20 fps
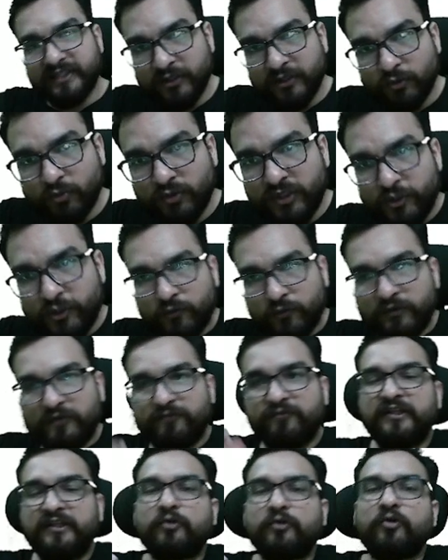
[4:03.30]
only you will
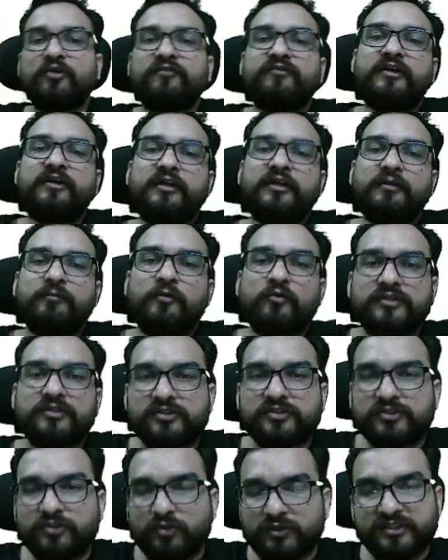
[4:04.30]
feel confident about
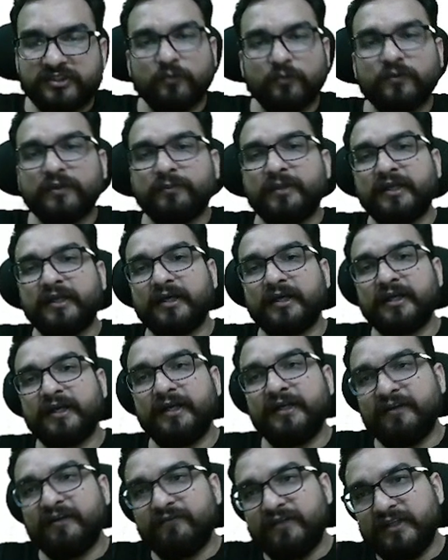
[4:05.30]
this South America,
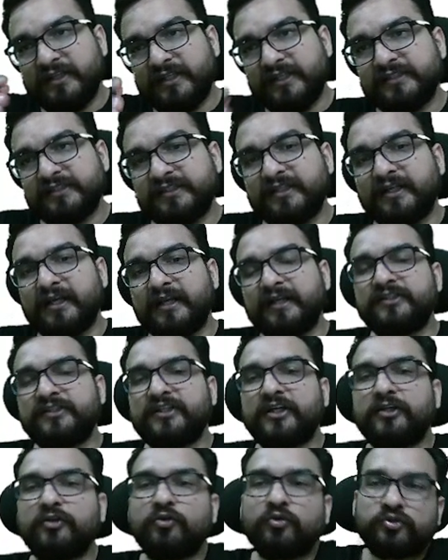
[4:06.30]
right? Everything is in
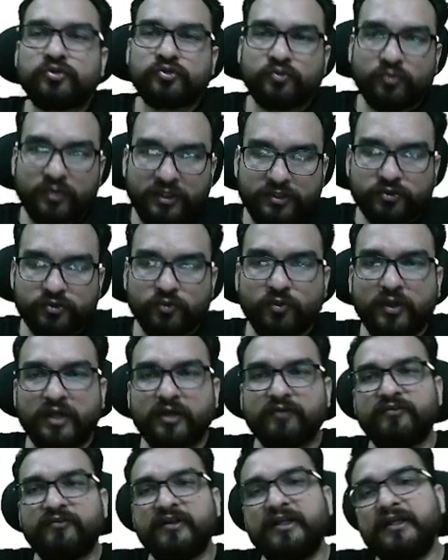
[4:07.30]
connection. And those students who are
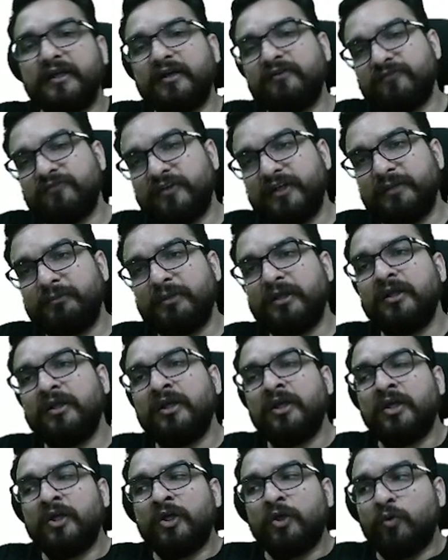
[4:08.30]
feeling comfortable,
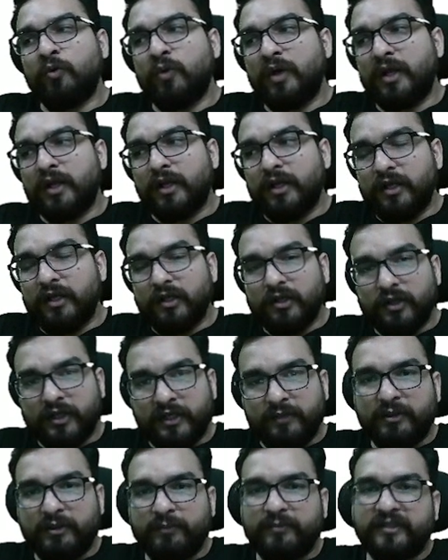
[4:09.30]
who are
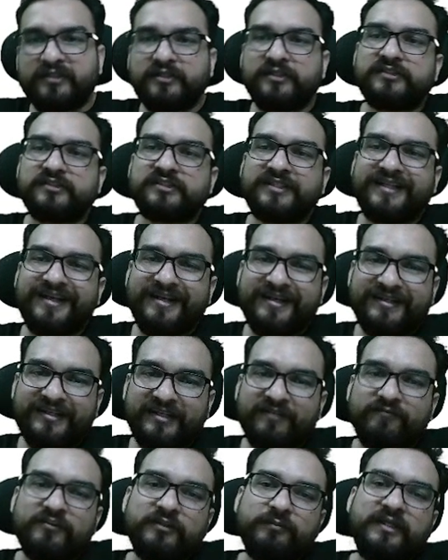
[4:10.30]
learning my methods,
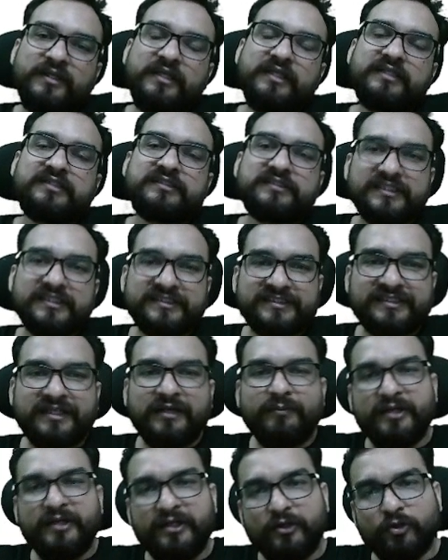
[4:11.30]
connecting with me, just
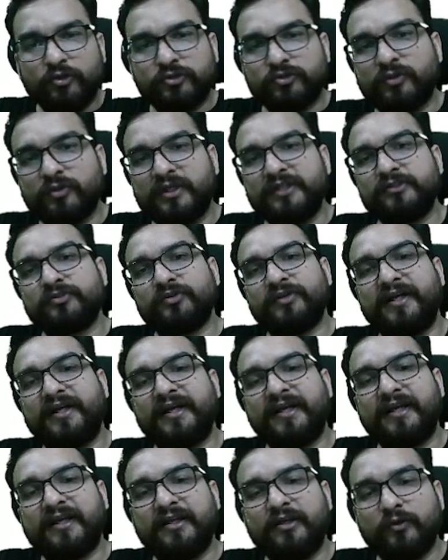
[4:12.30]
comment also guys, so that
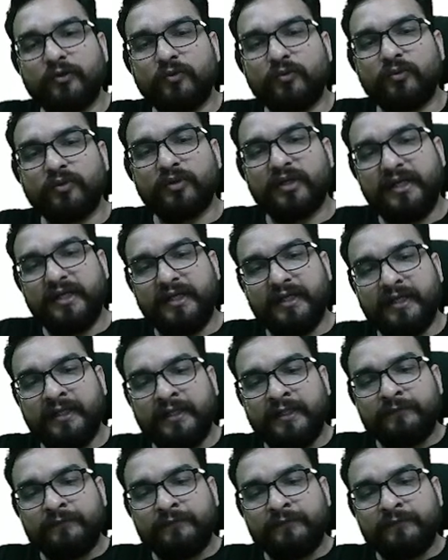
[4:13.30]
I can know, right?